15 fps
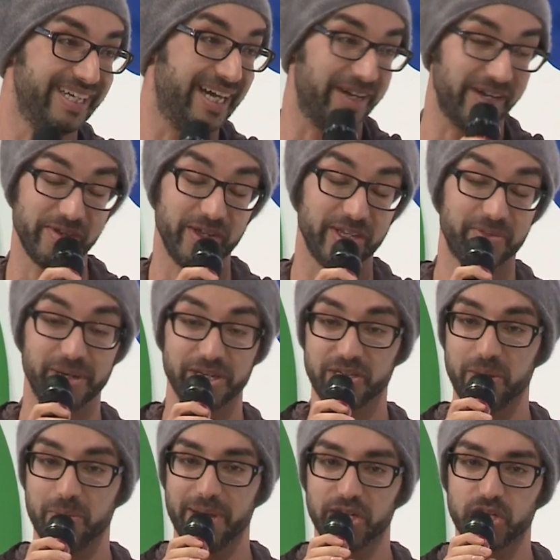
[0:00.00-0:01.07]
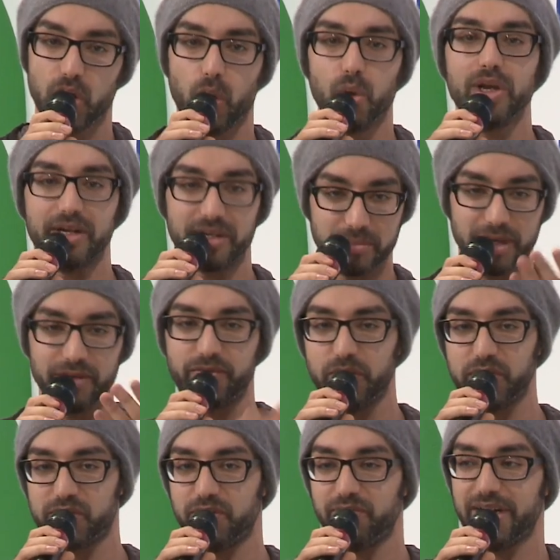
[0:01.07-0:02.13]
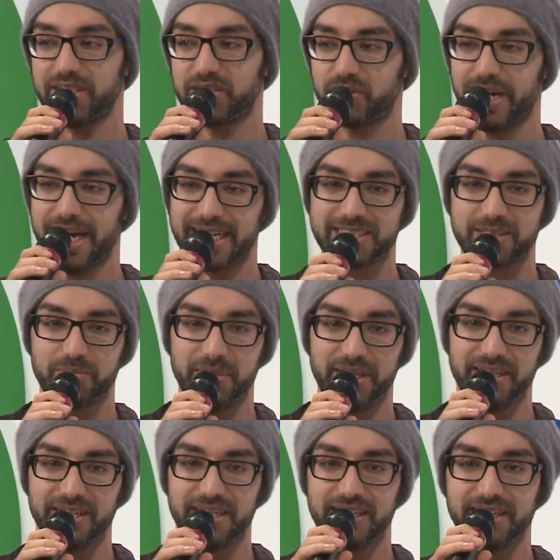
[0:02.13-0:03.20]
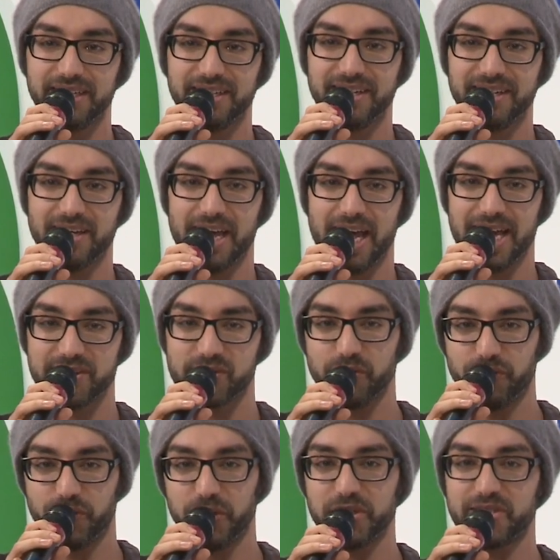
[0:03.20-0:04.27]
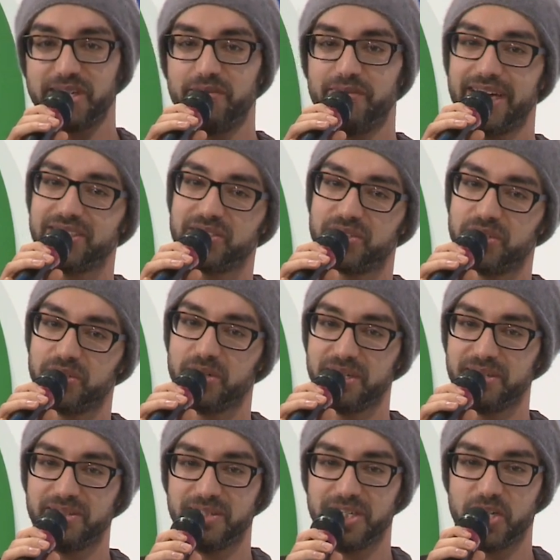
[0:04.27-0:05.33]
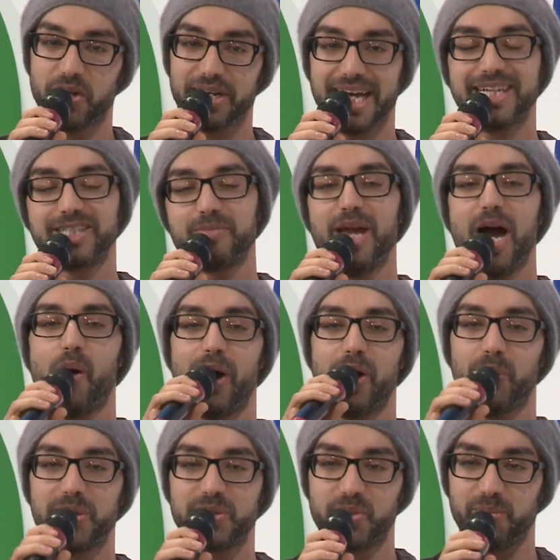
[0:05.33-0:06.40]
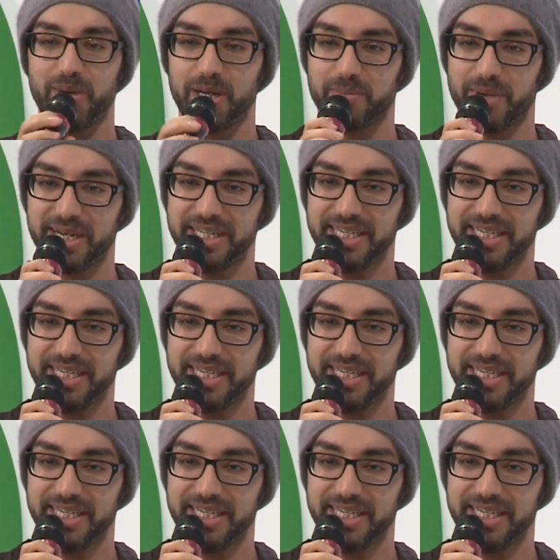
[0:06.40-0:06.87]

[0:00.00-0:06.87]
And especially Matt Kohler, my first investor, asked me, as the first investor, did not ask me how I want to make money.